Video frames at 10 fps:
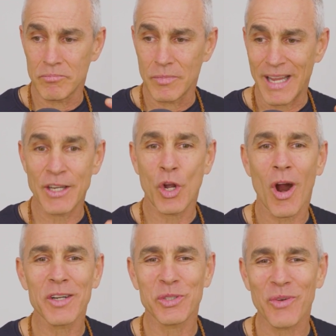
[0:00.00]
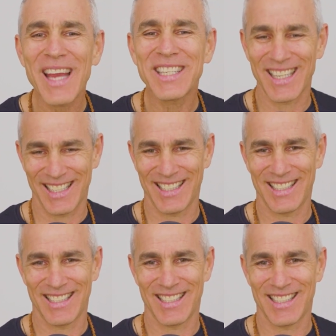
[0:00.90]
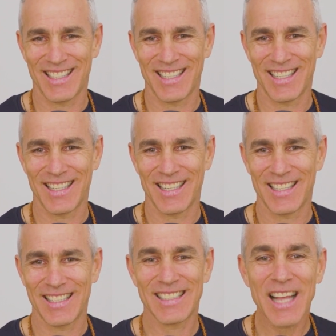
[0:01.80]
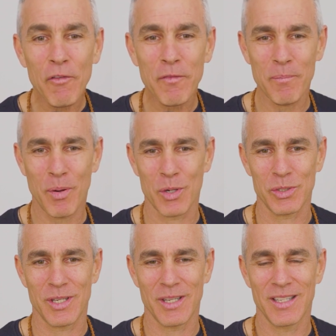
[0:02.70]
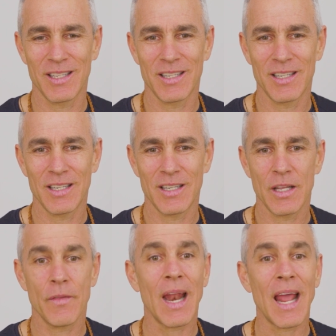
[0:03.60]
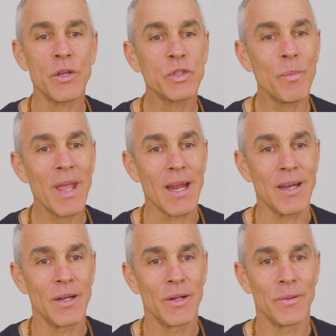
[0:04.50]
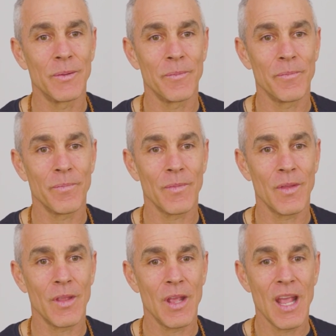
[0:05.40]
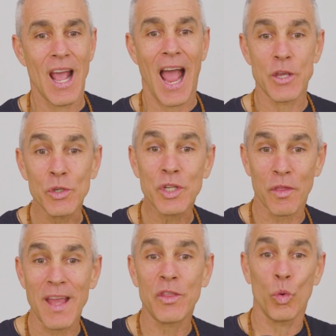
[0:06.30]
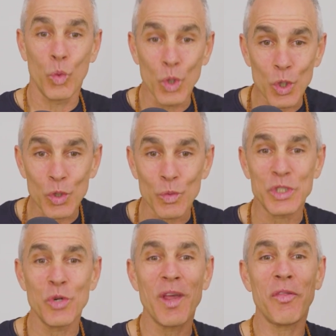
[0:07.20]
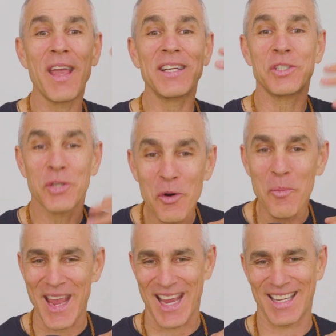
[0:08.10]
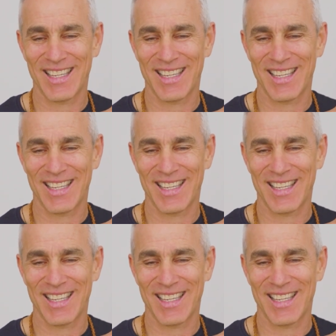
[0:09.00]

incarceration, self-imposed, that I used to be in. I used to think the world was doing things to me.